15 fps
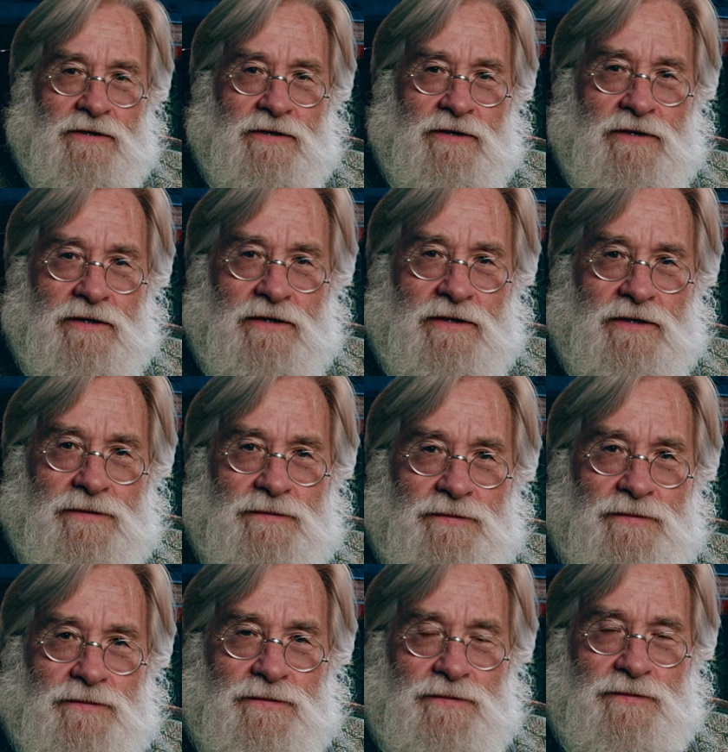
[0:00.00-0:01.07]
uh,
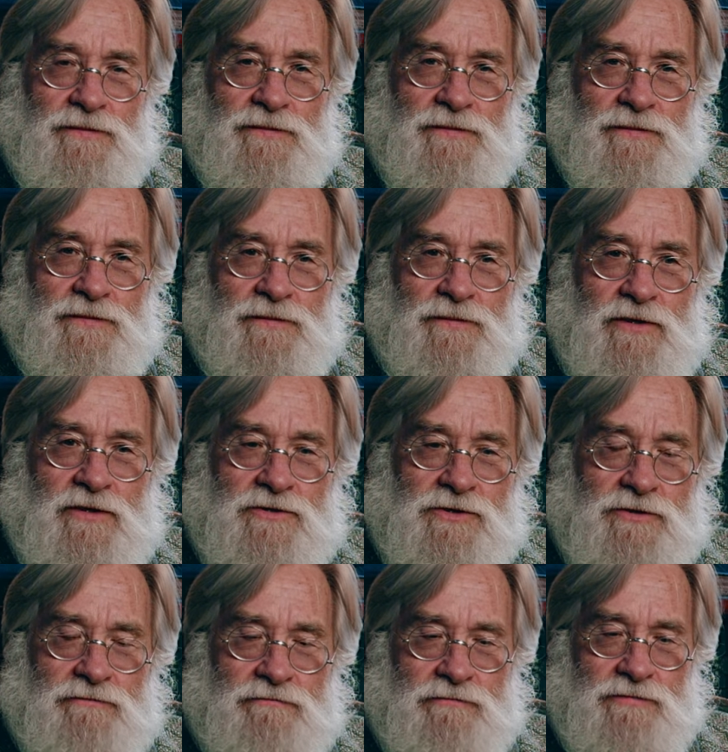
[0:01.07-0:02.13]
you know,
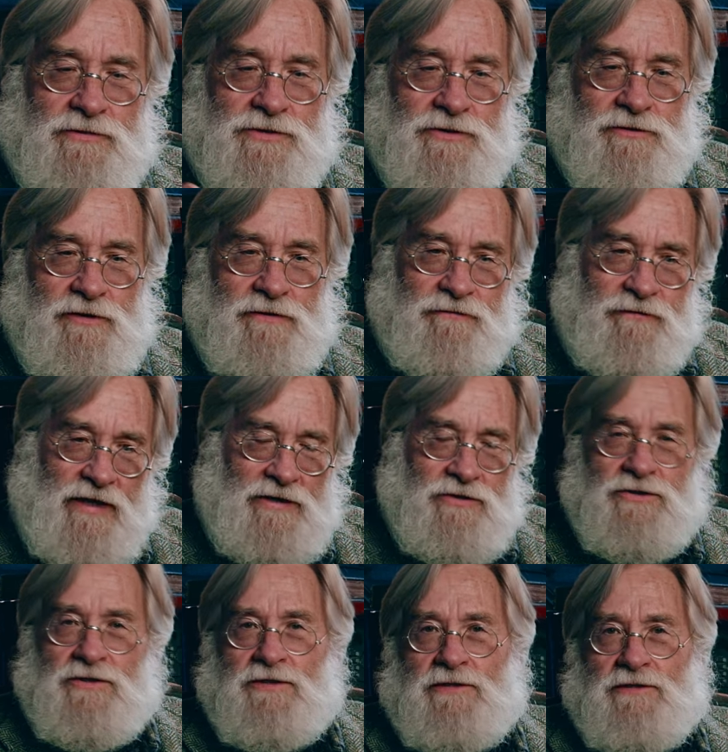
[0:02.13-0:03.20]
certain certain
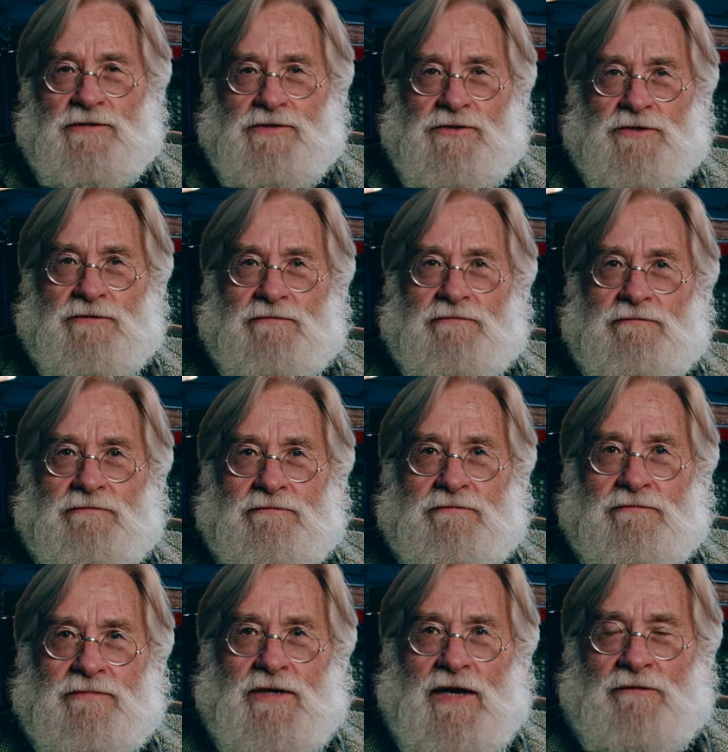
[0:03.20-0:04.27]
inventions,
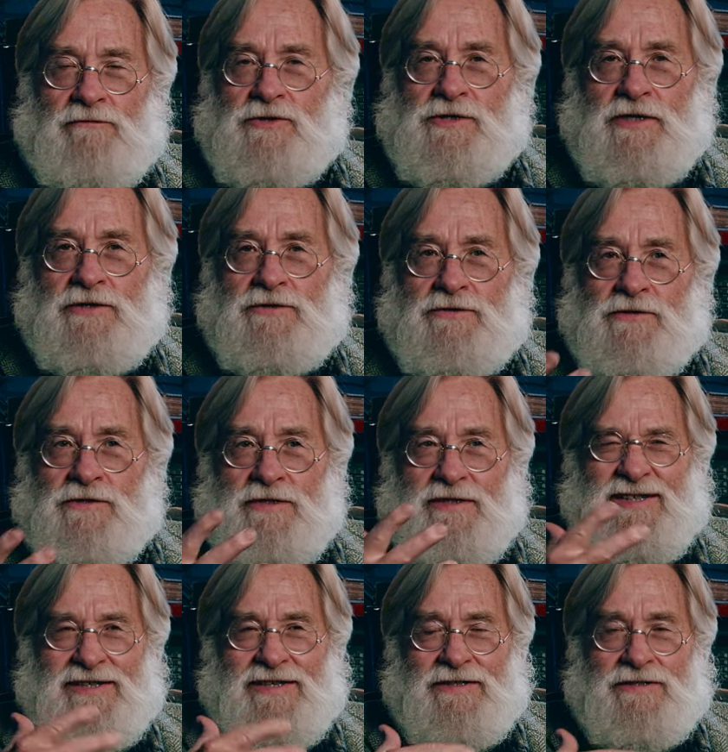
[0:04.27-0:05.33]
certain conversations,
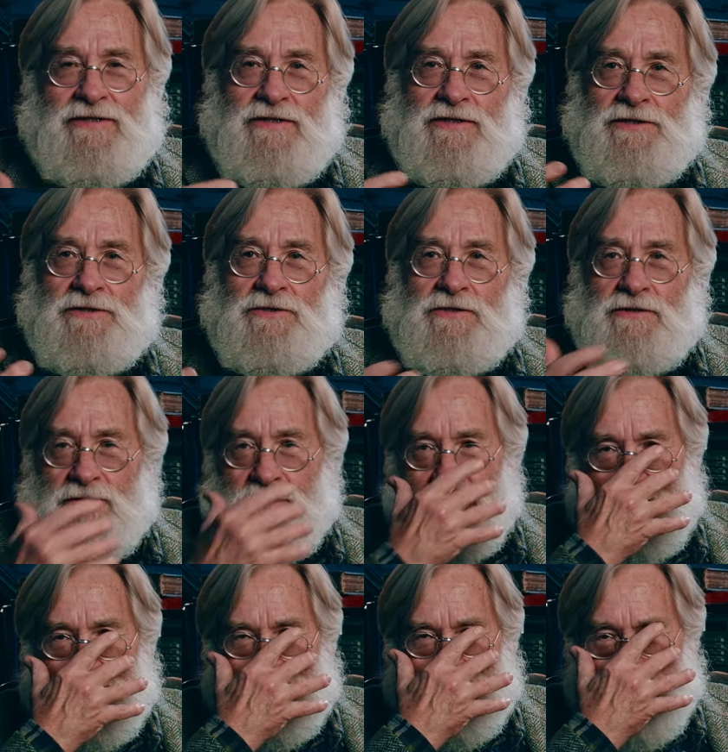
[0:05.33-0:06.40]
uh, ideas,
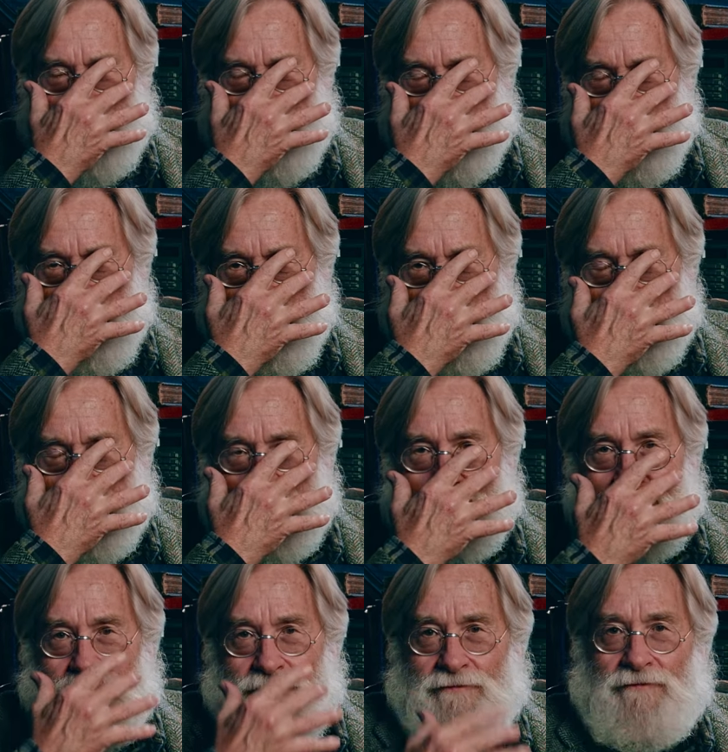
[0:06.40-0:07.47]
um,
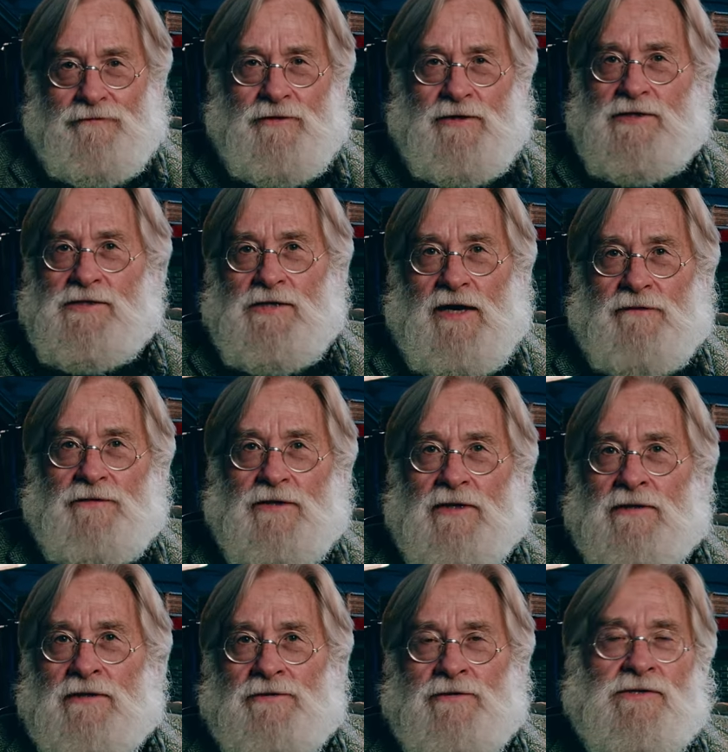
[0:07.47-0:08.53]
um, philosophic
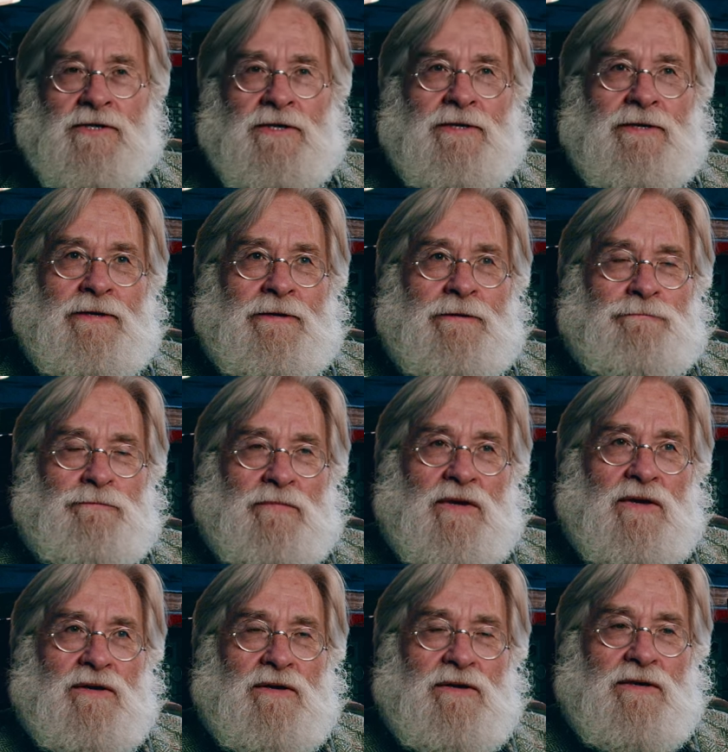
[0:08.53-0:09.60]
and others,
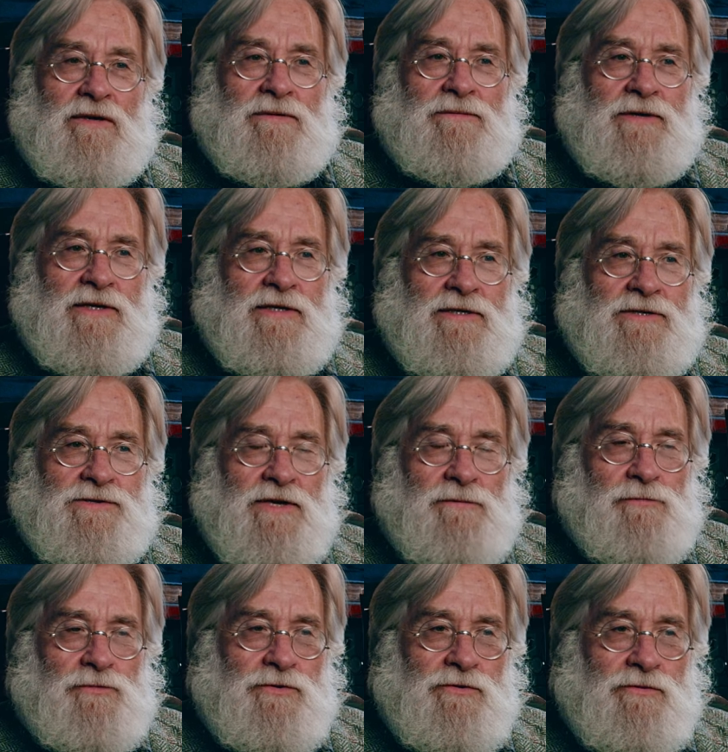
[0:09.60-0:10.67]
they
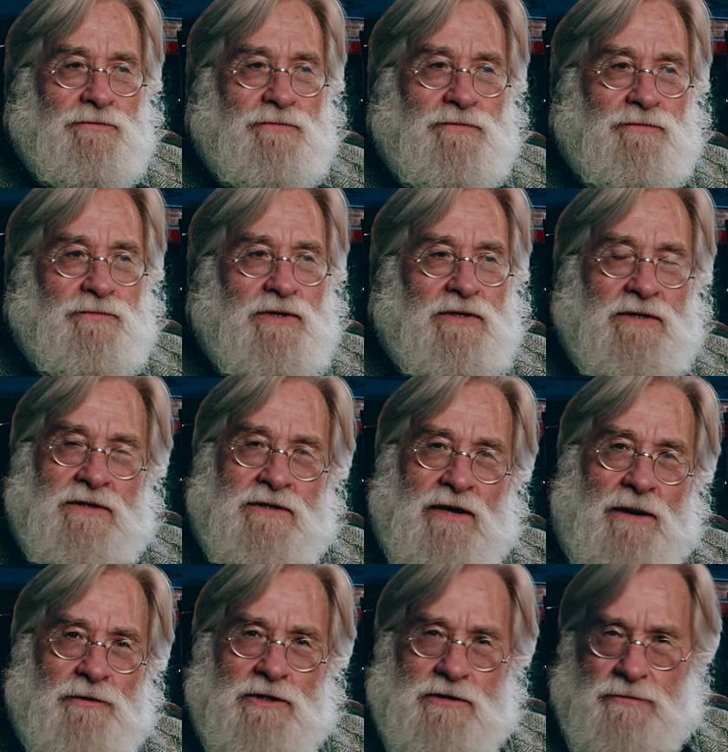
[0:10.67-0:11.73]
seem to be
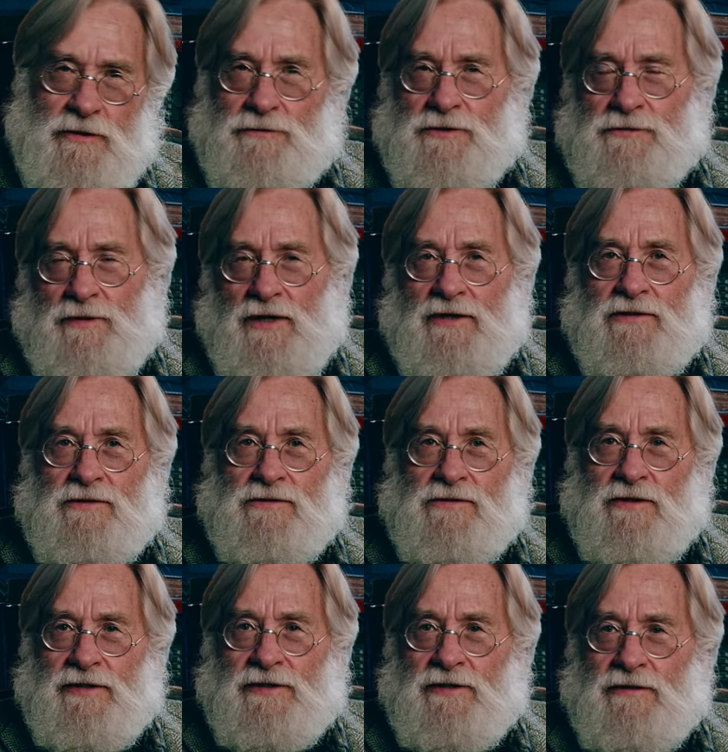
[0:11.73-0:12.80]
coming to people's minds
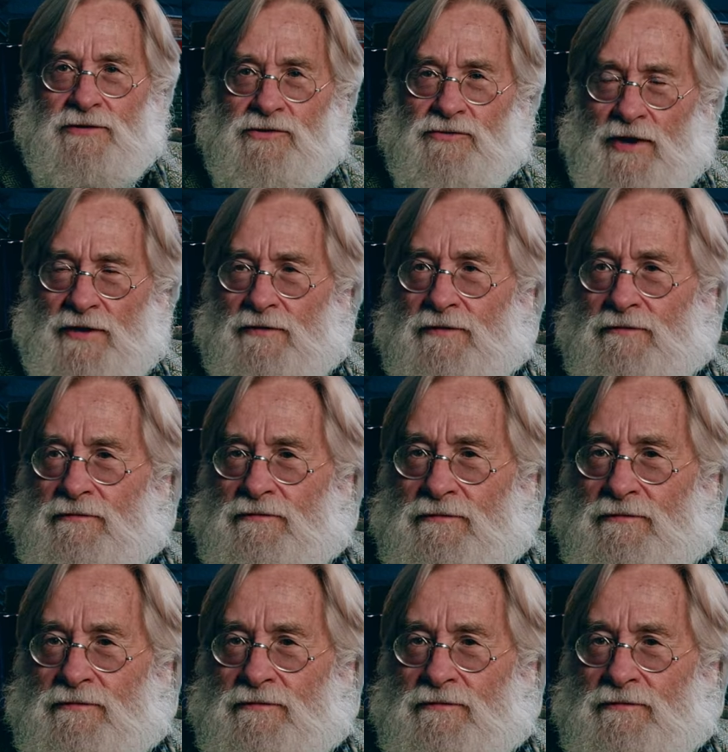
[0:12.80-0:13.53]
at rather